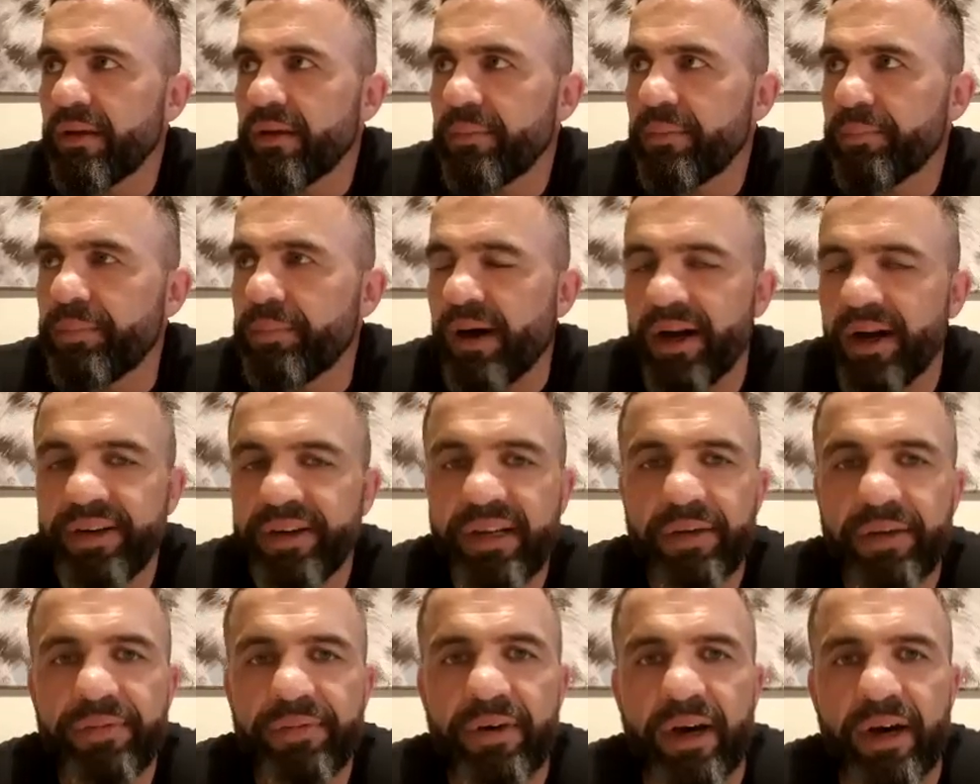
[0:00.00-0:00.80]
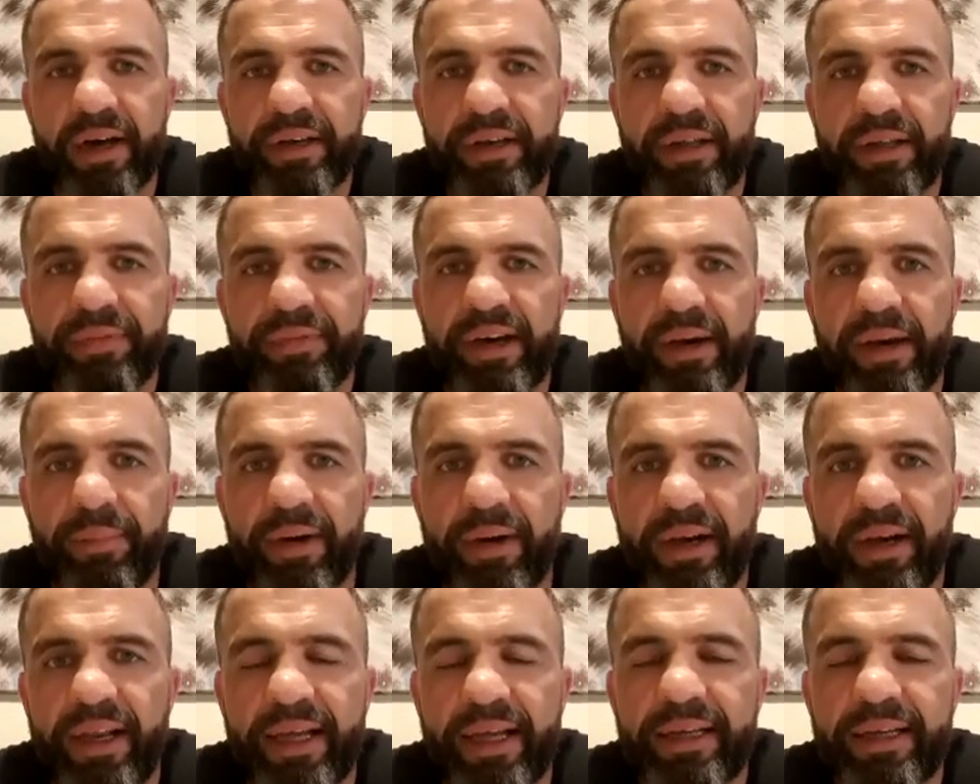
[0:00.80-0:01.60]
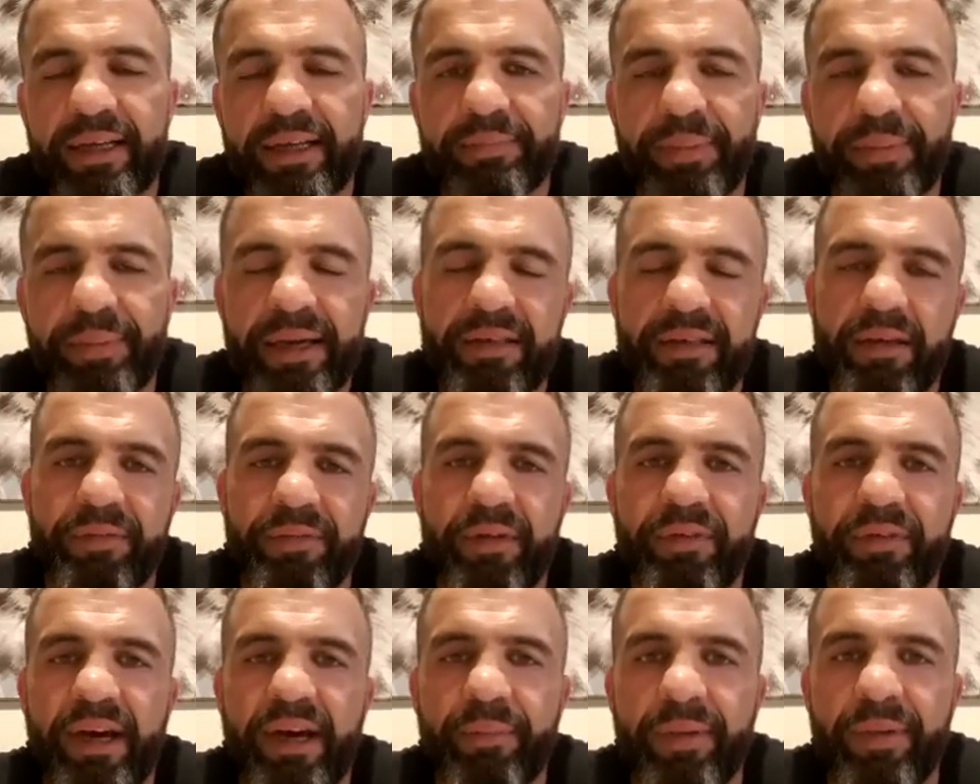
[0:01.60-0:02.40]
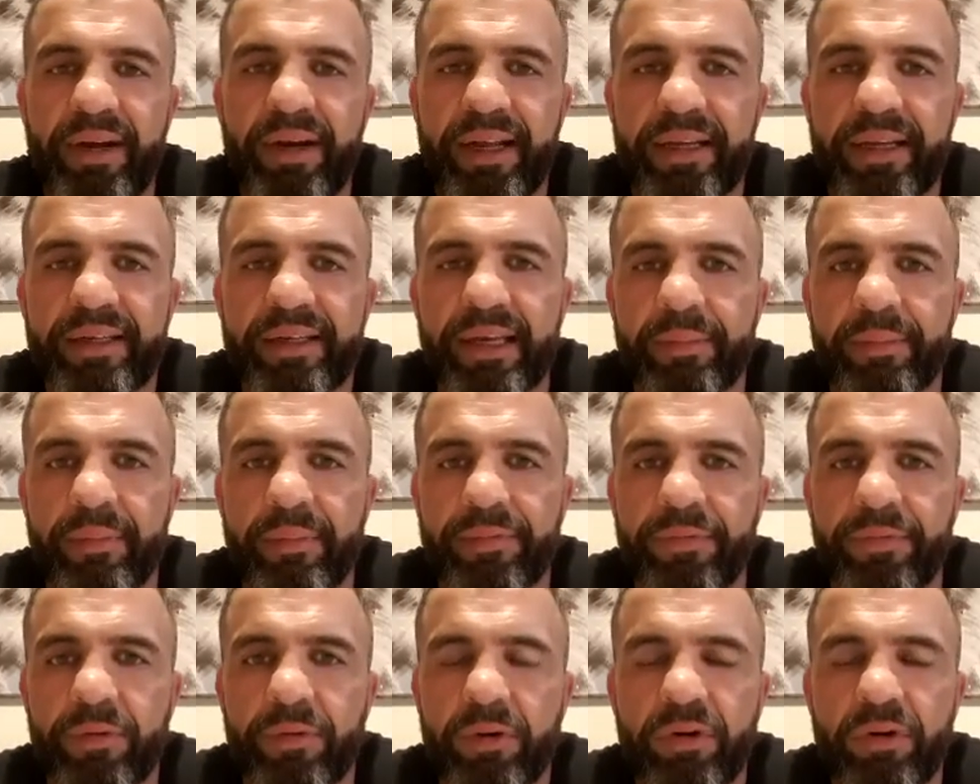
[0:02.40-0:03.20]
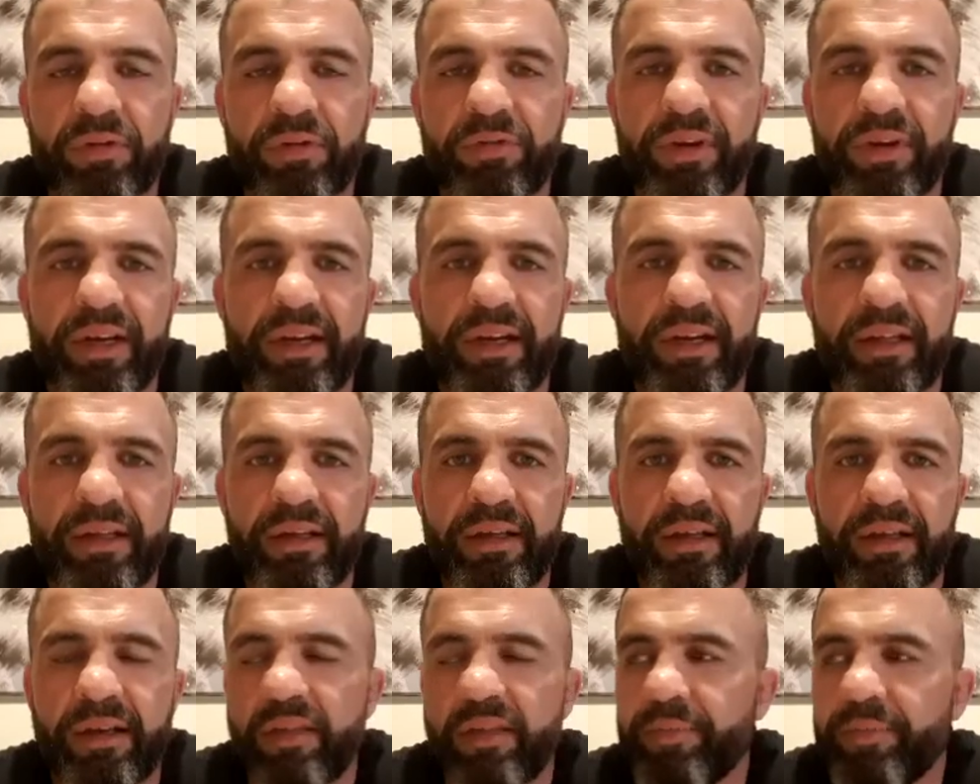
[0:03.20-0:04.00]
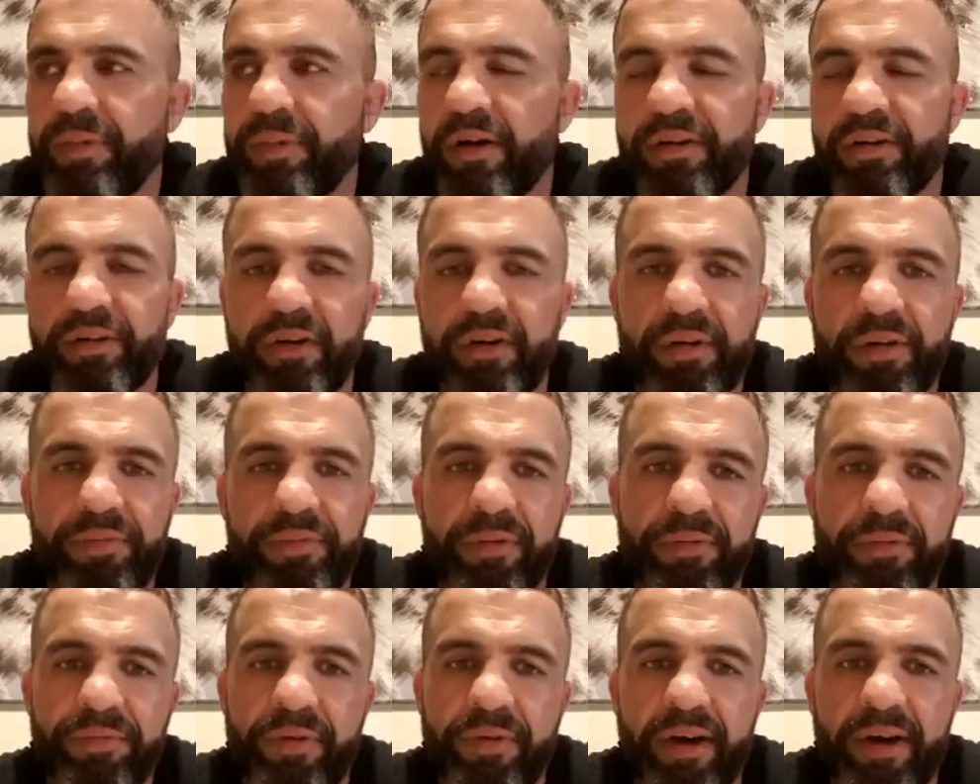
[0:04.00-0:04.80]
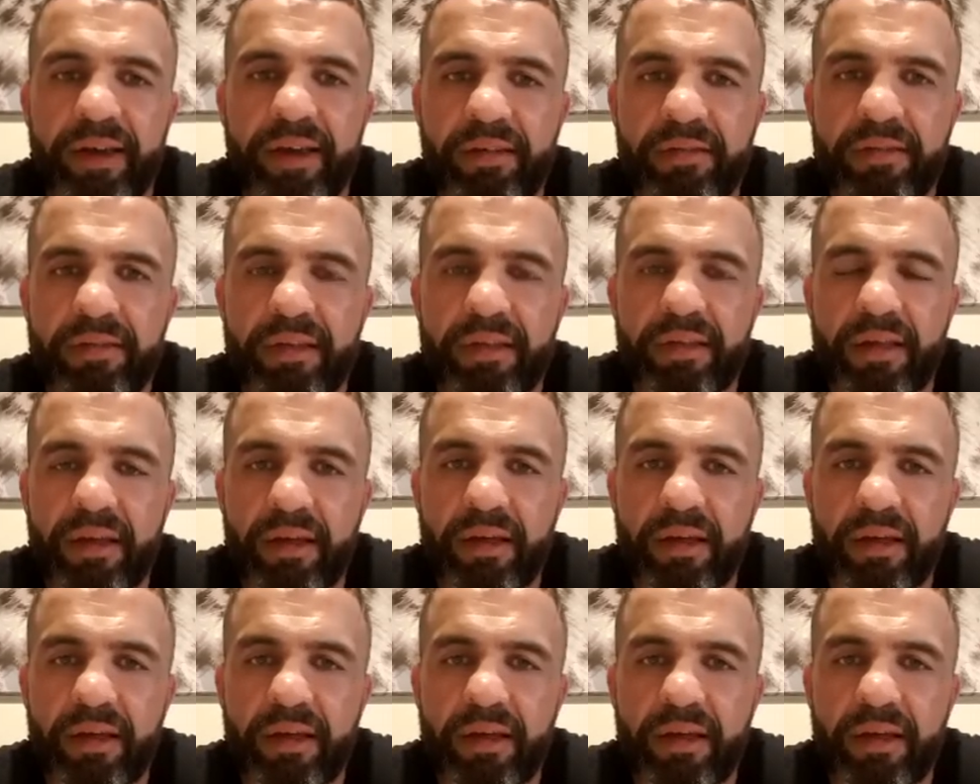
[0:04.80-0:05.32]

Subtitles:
but I never had my leg. Basically, I've never had my leg kicked before, really, in sparring or anything in fights.